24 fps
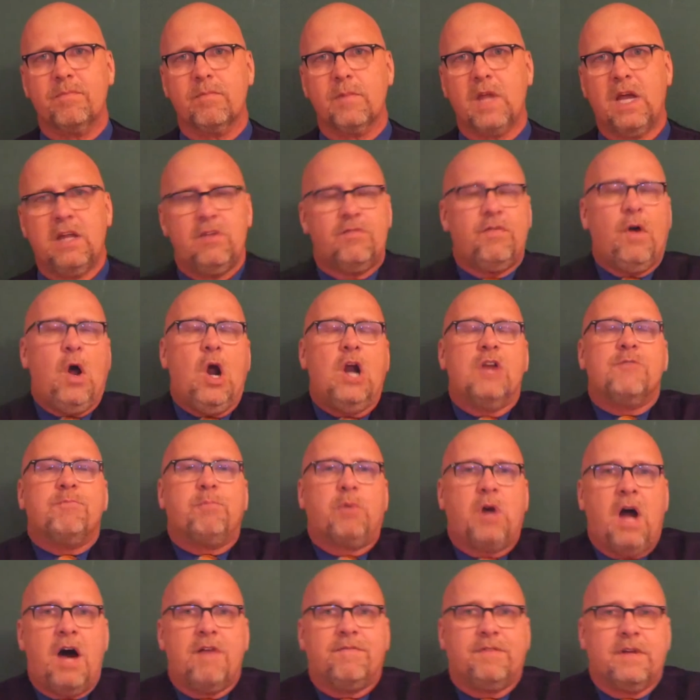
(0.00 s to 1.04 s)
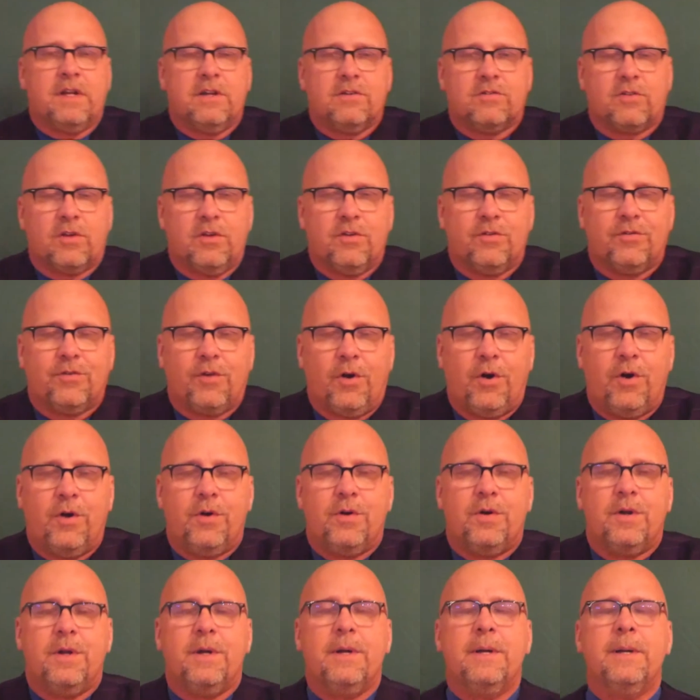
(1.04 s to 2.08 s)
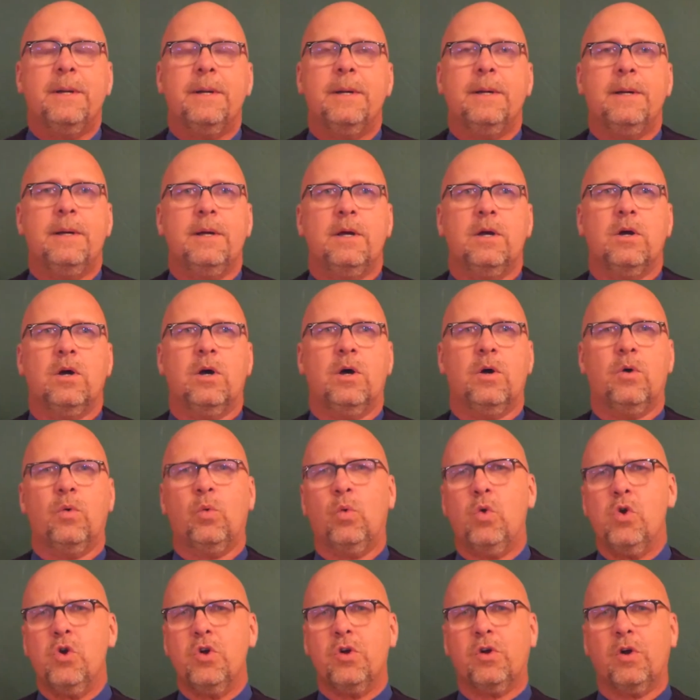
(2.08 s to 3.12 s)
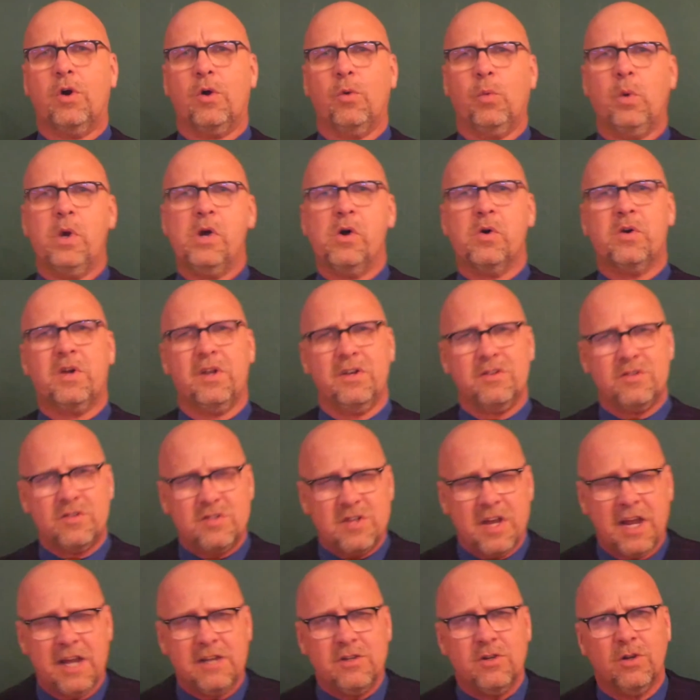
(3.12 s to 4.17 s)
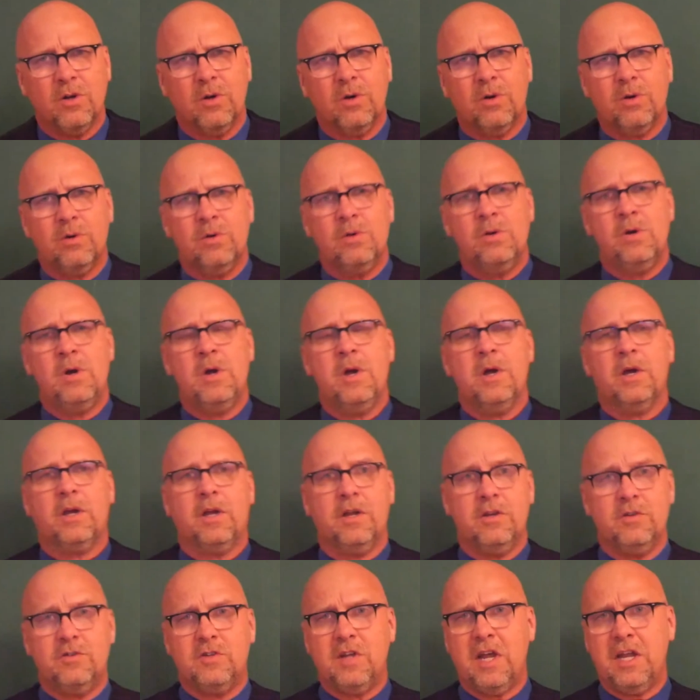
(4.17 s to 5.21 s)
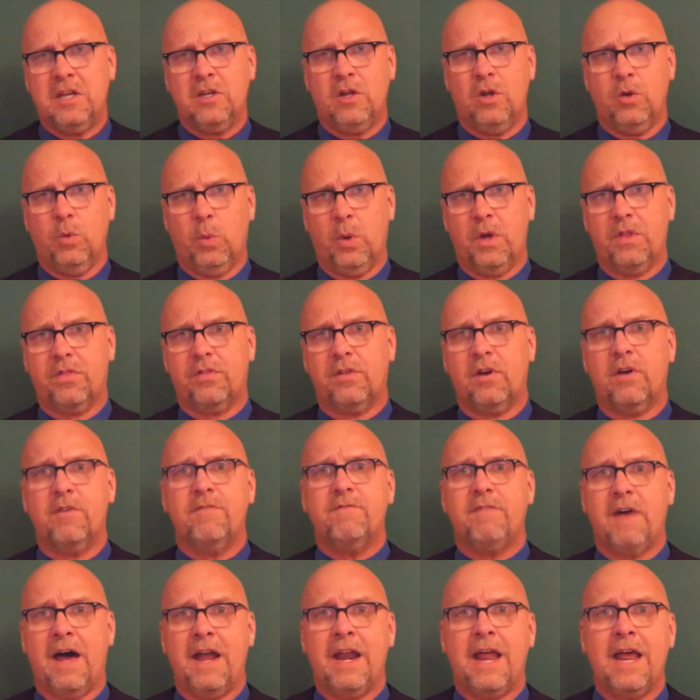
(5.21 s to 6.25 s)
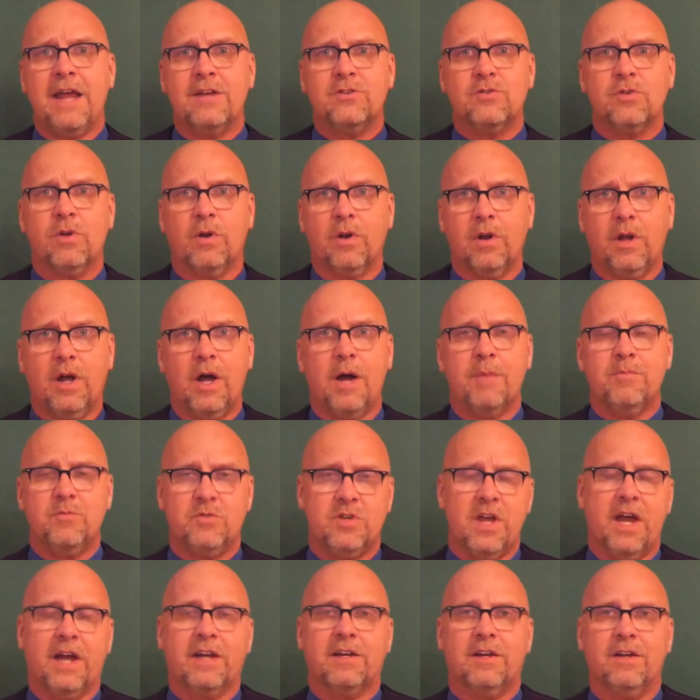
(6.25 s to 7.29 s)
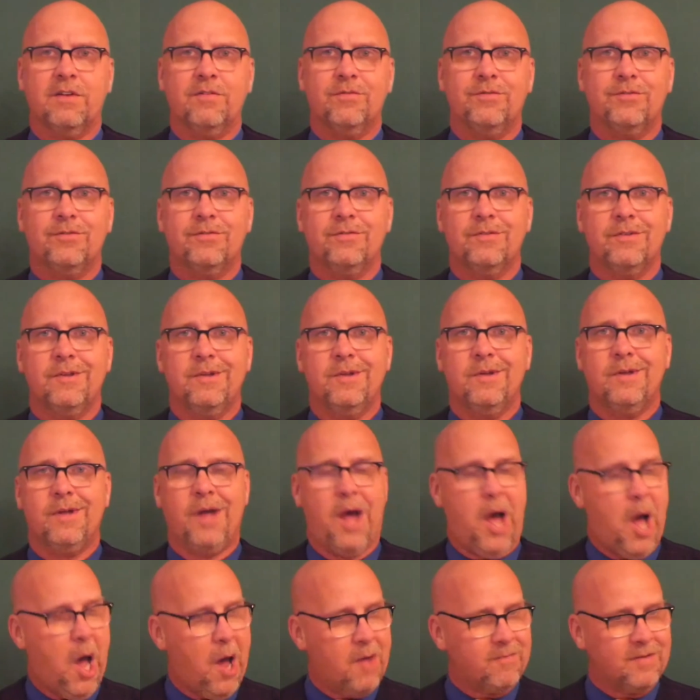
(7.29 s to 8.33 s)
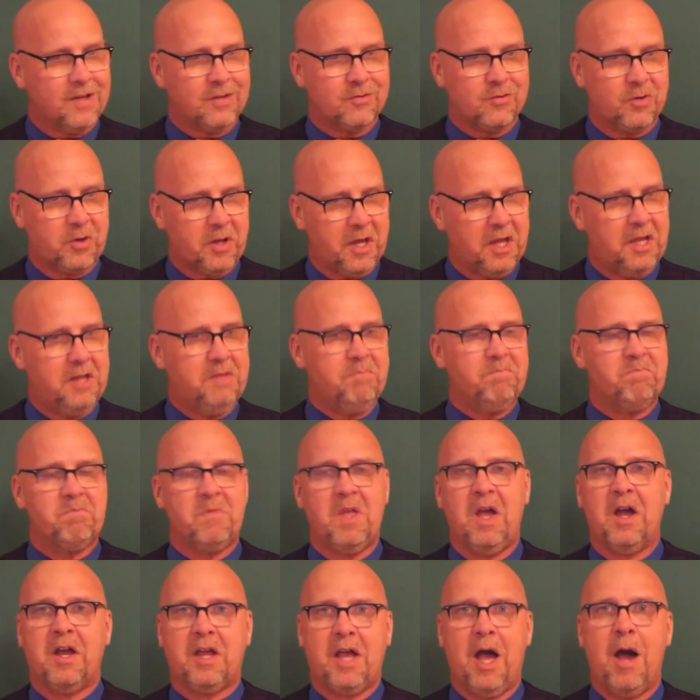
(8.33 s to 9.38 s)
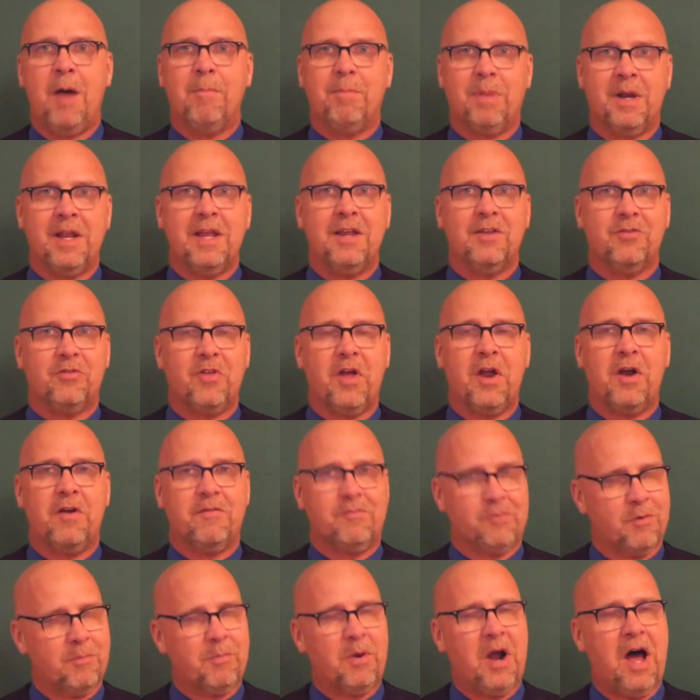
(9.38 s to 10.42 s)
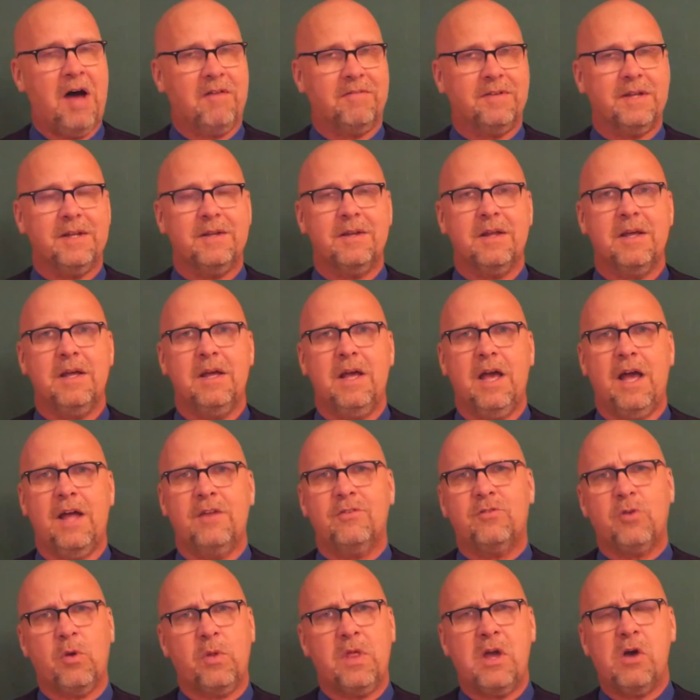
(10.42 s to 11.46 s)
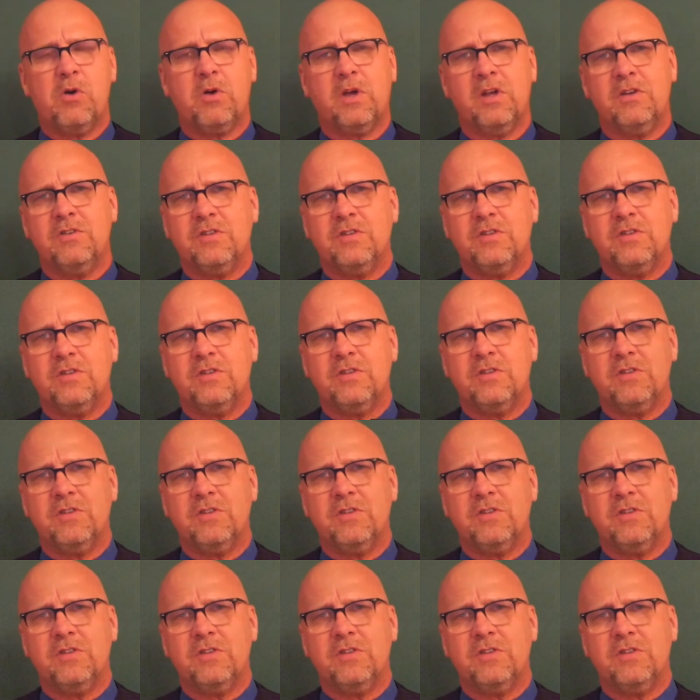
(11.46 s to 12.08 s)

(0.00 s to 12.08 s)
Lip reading: As far as profit is concerned, Ruger will continue with their financial objectives. Obviously, a company is there for profit, and so they'll continue